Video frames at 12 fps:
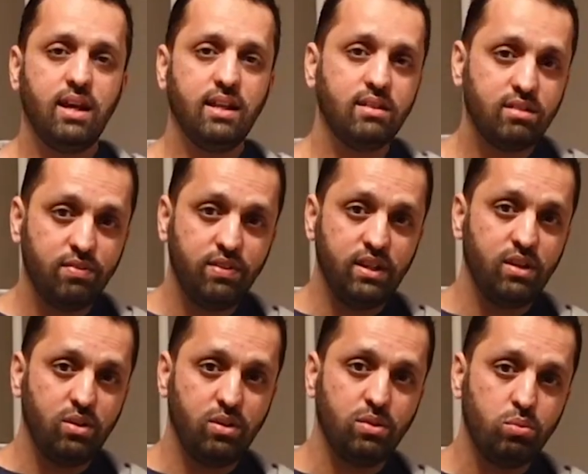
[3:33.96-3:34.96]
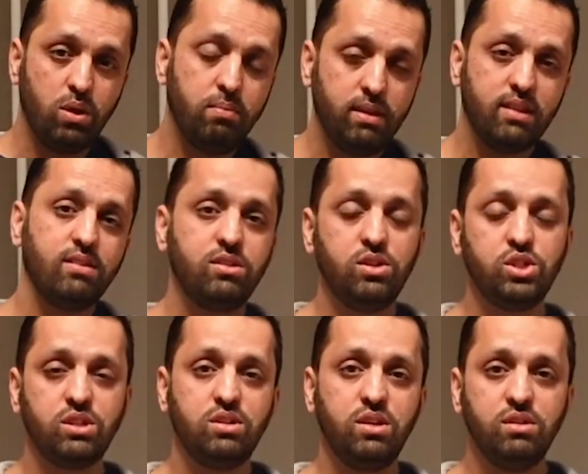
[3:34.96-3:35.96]
And there's a video on what methods you
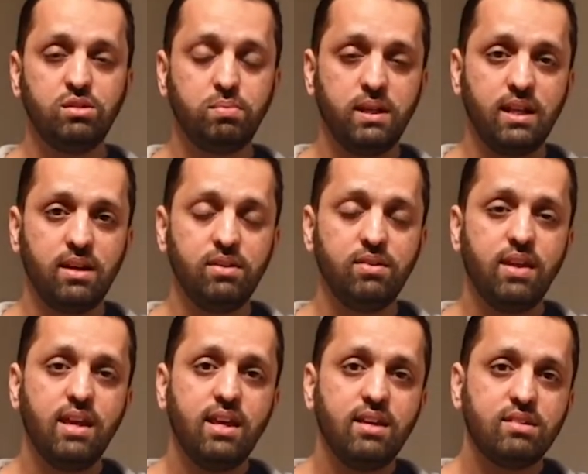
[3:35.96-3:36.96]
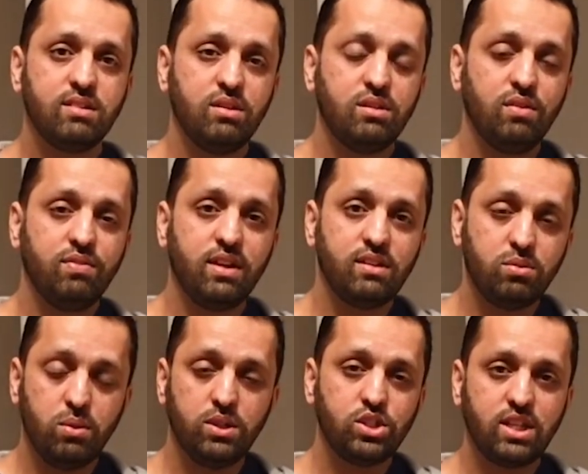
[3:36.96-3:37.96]
should use below, so don't forget to
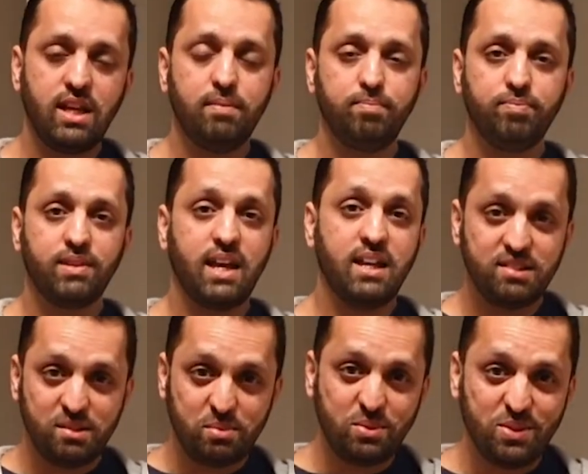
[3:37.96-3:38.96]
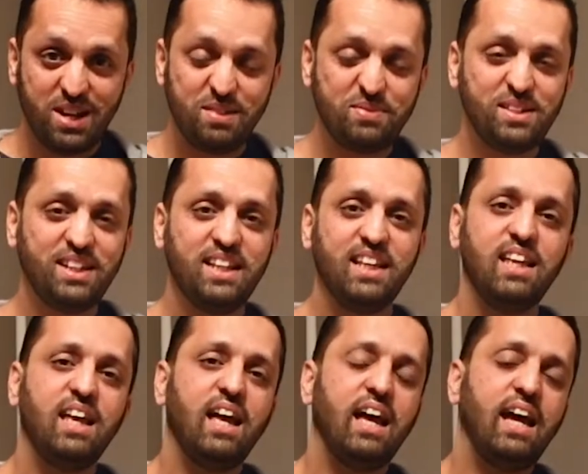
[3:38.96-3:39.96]
watch that and subscribe.
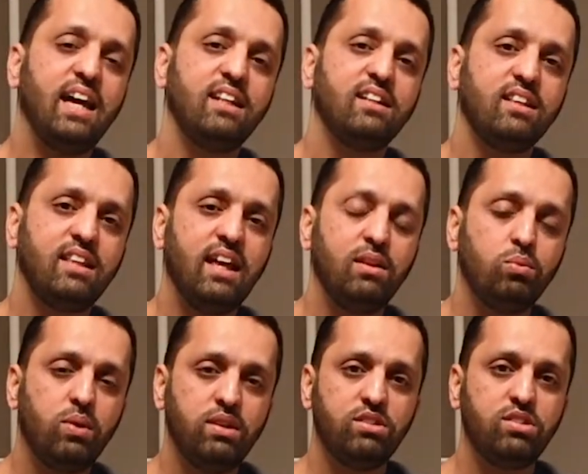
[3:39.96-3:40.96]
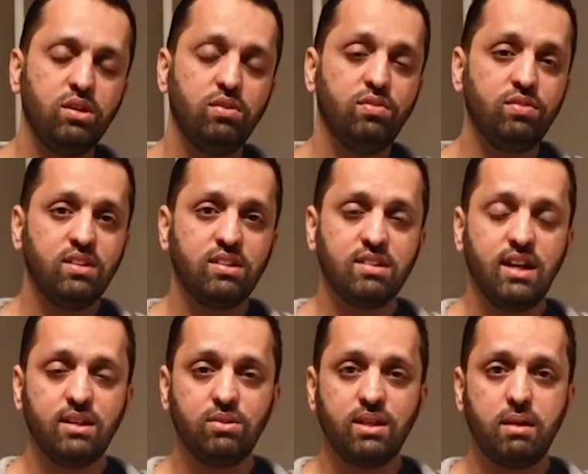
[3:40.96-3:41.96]
And then once you've
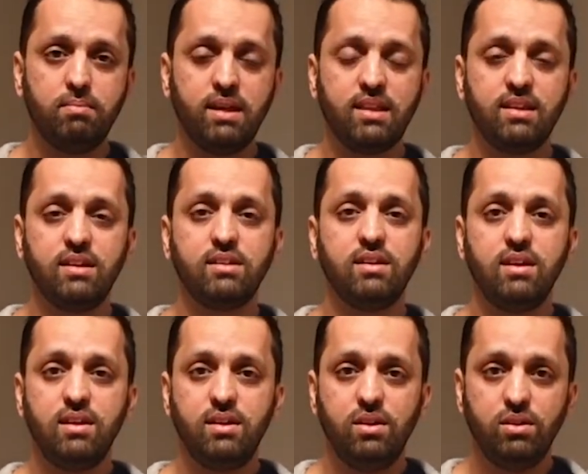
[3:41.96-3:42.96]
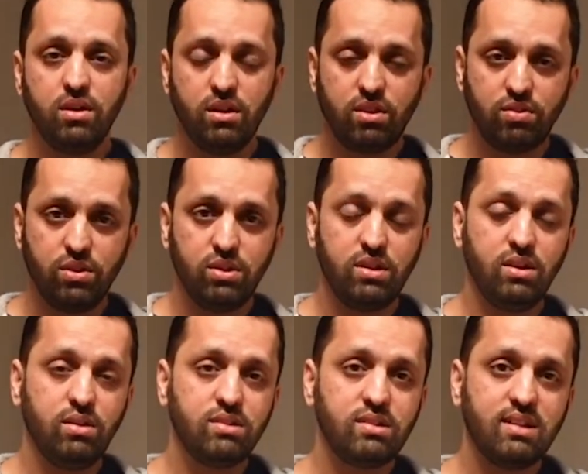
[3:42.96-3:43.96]
decided on that method, you go through the
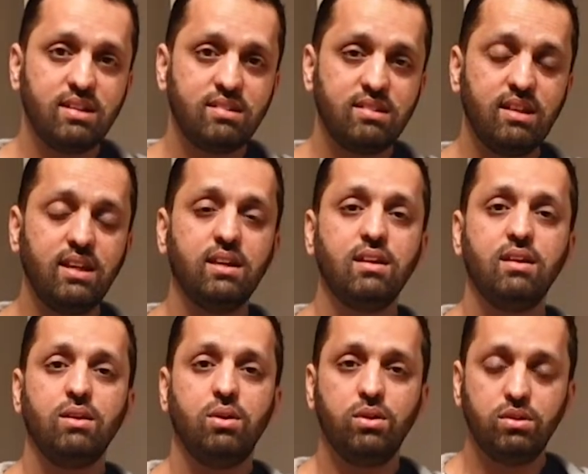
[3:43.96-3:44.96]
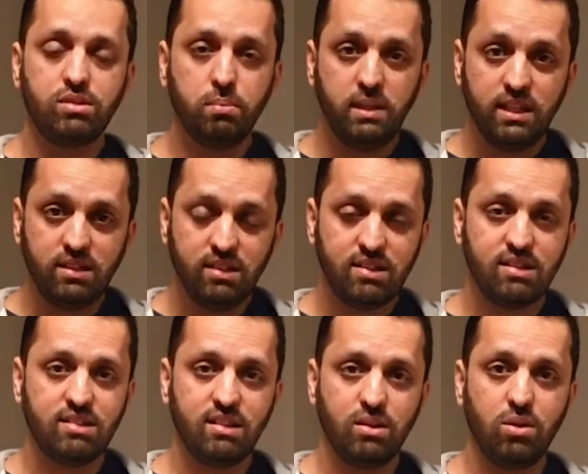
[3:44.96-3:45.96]
user testing or usability
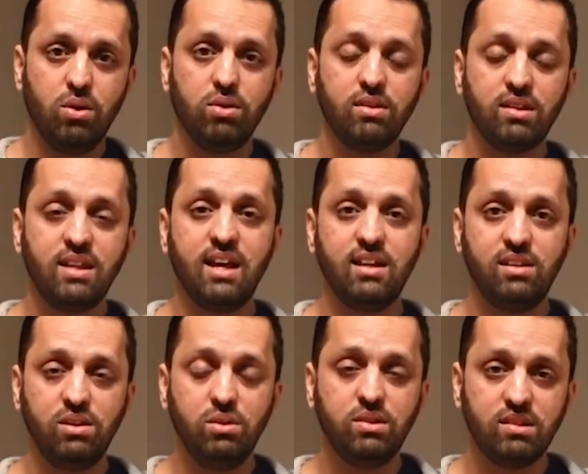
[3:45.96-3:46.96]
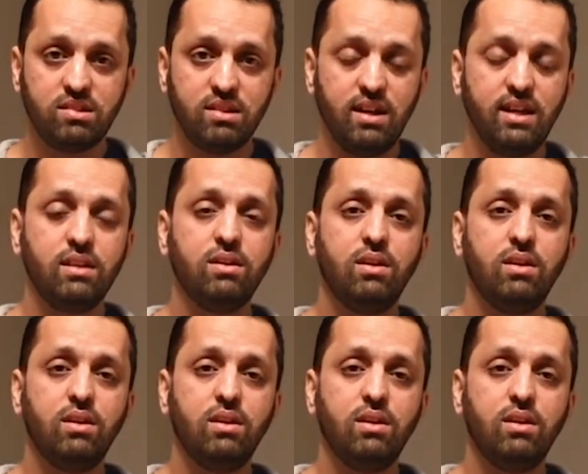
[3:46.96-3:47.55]
testing on that new design